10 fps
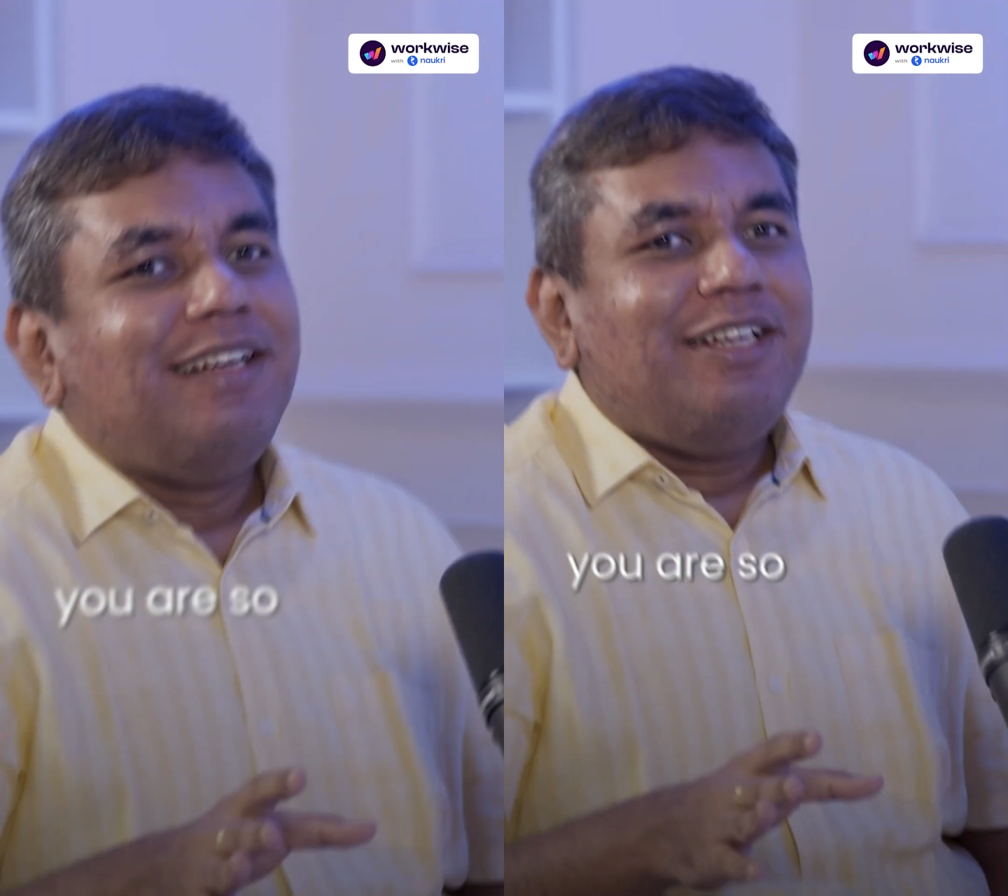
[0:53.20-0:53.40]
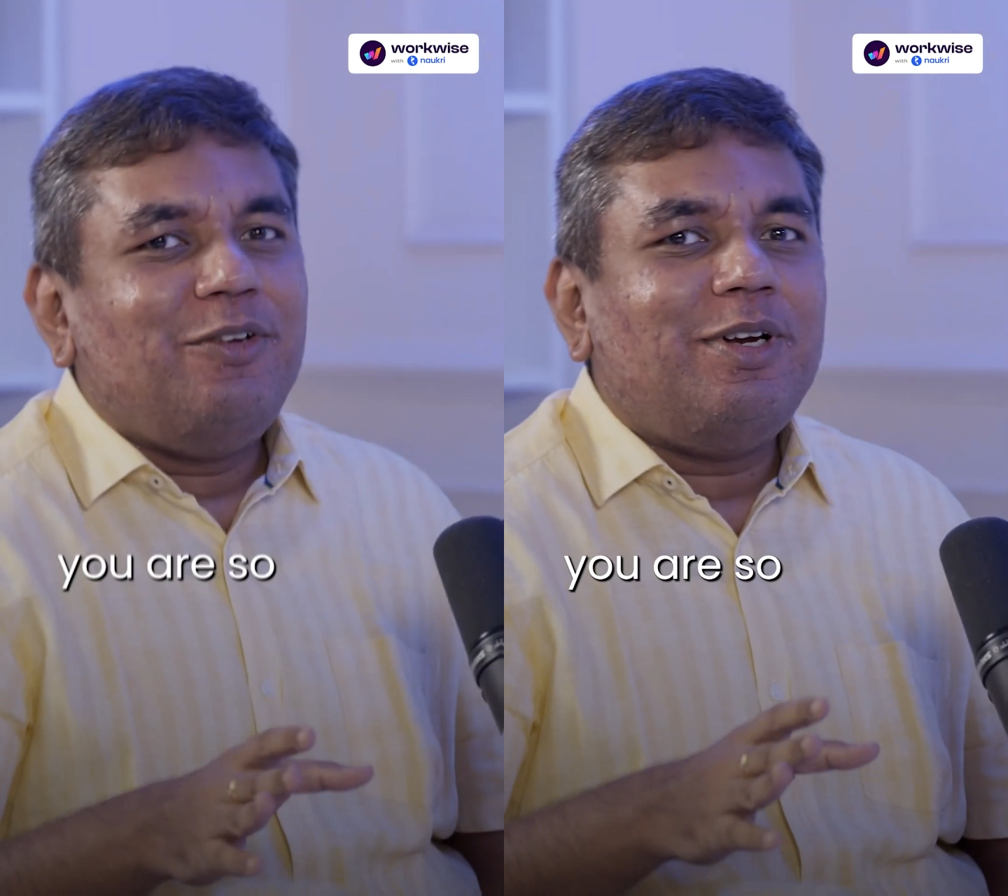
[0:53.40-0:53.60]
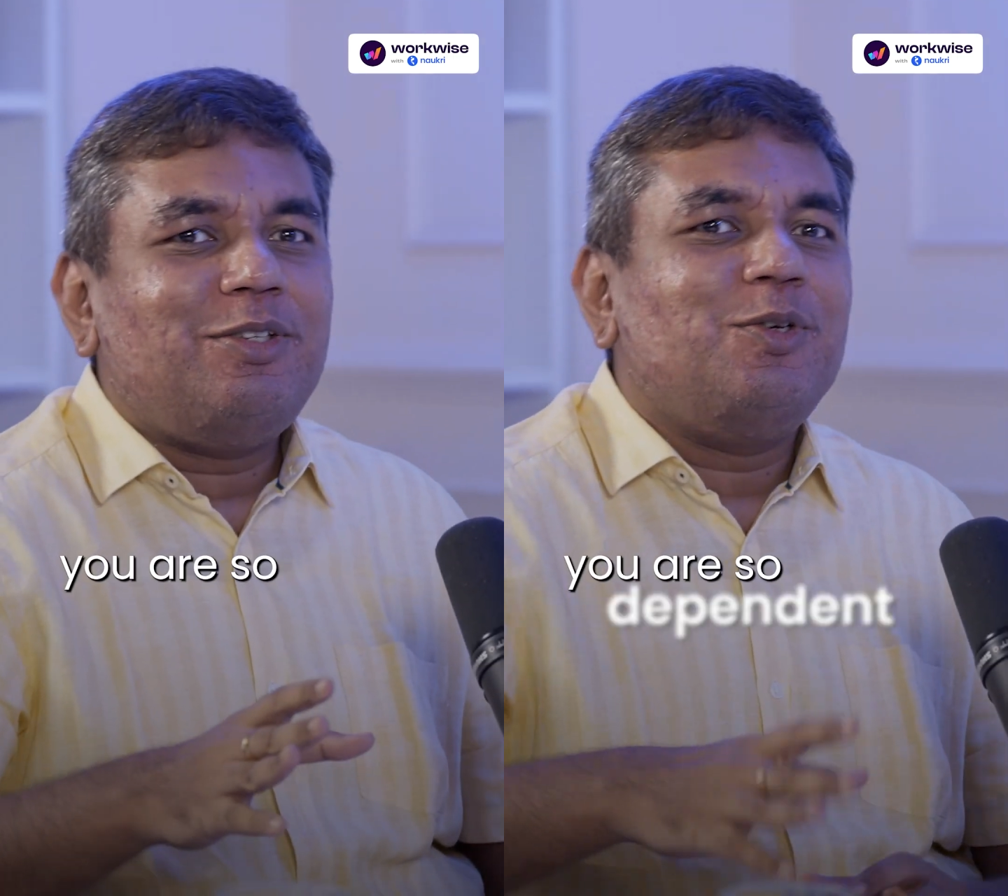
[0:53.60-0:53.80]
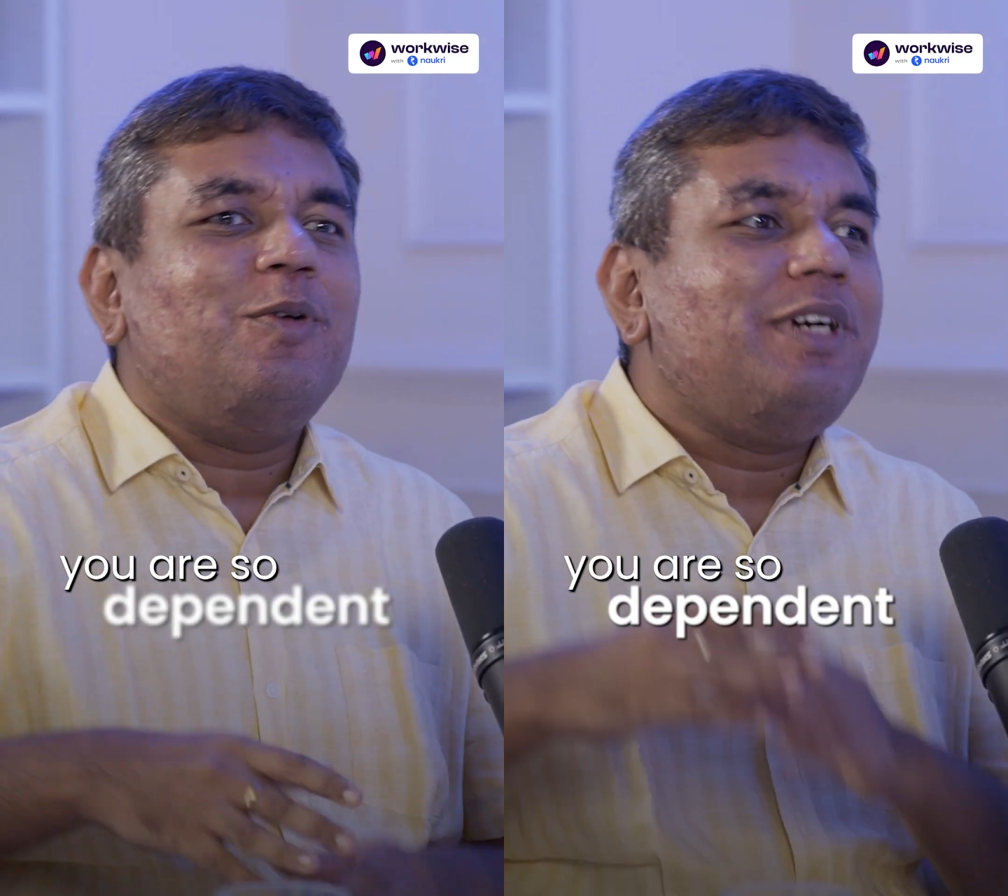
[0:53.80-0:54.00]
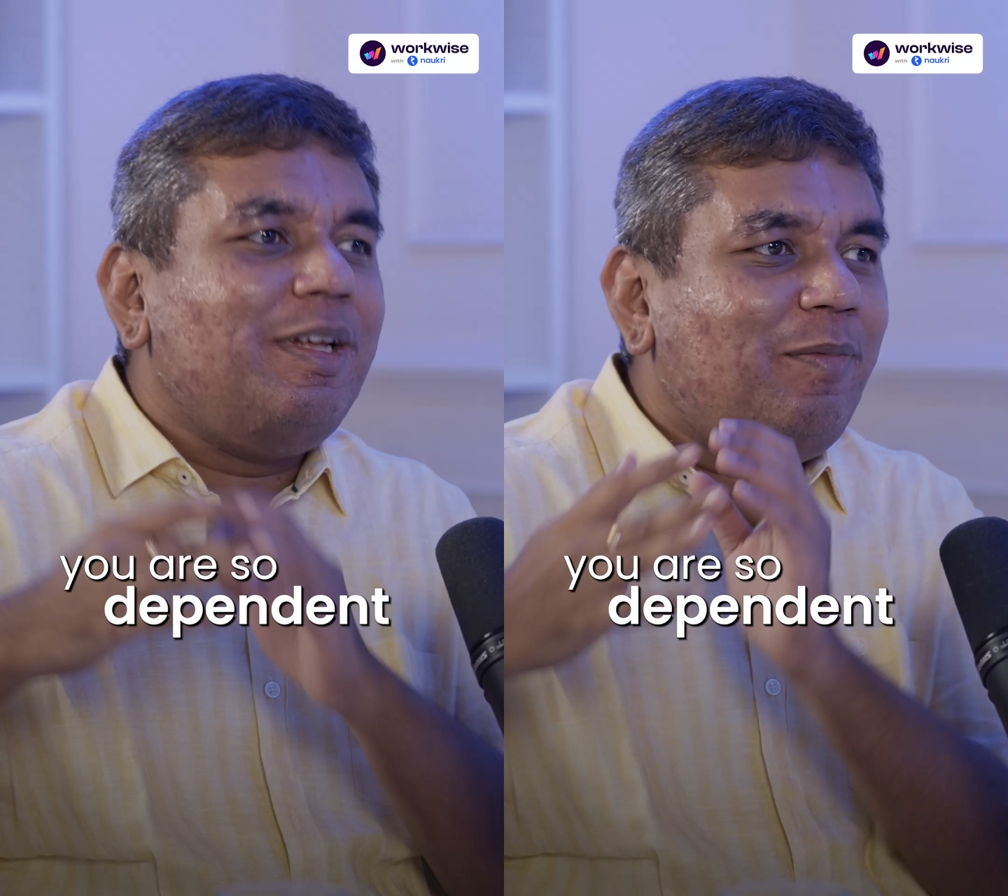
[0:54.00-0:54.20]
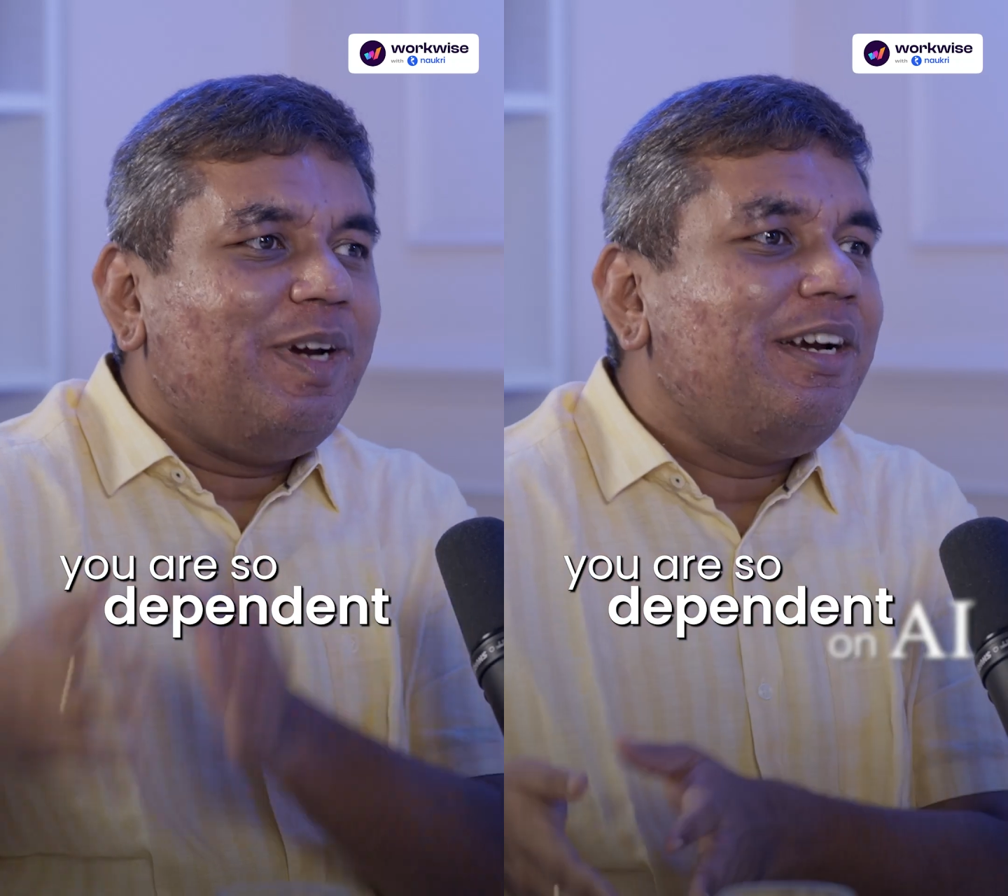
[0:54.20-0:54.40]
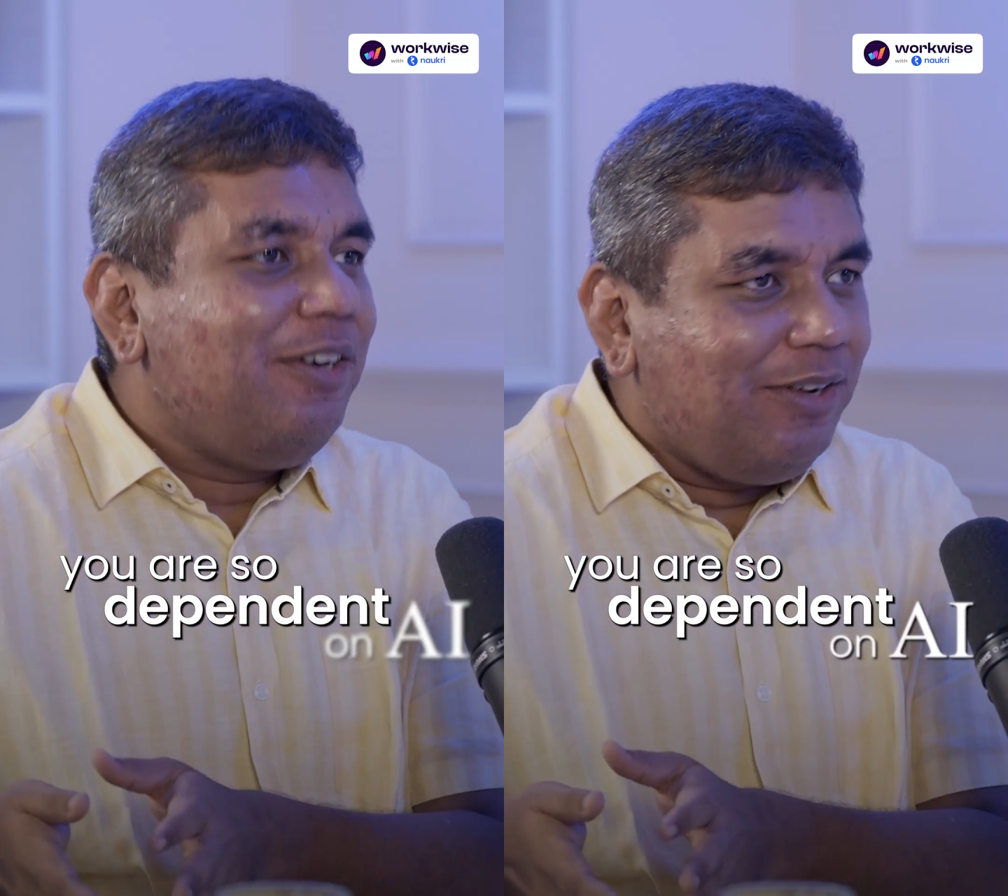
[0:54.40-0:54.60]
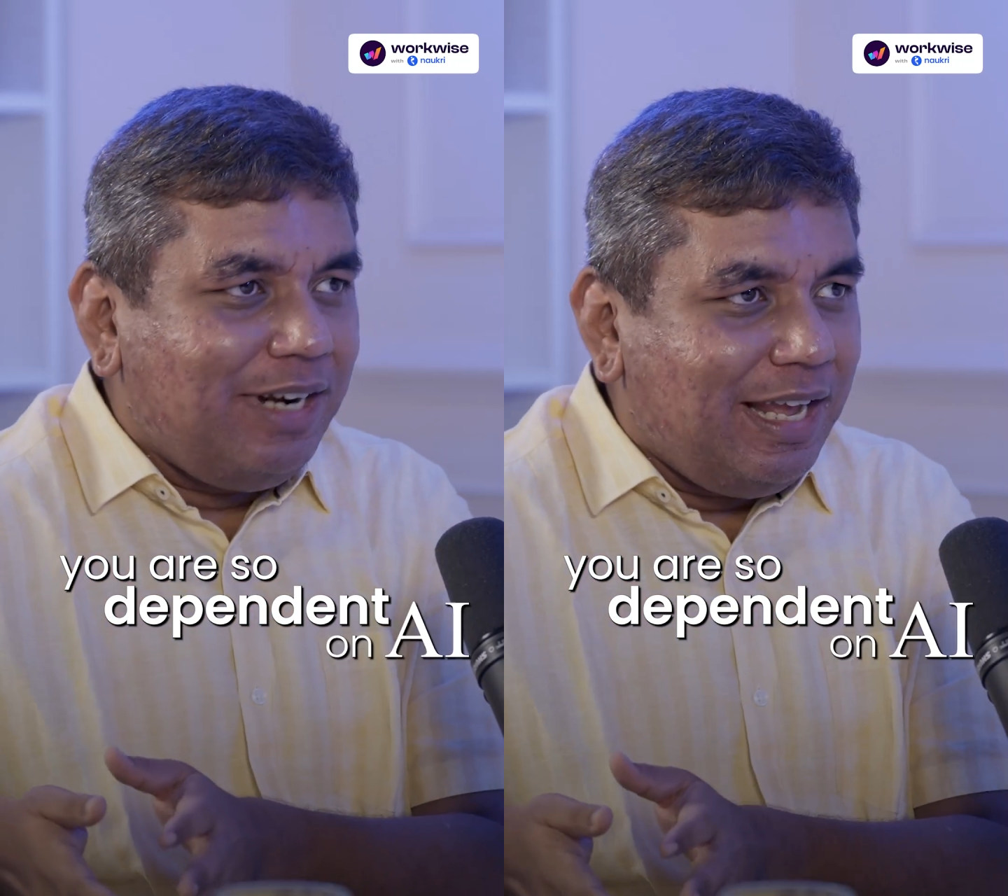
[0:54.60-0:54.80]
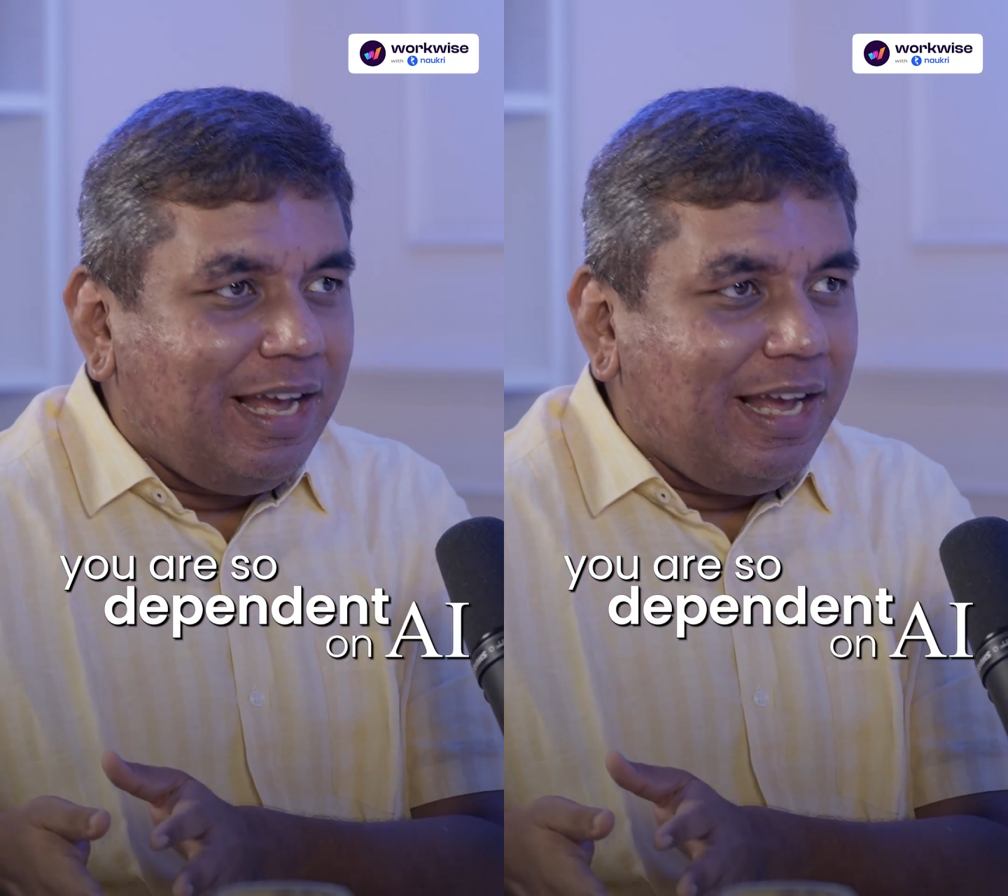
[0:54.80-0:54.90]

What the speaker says: you are so dependent on AI.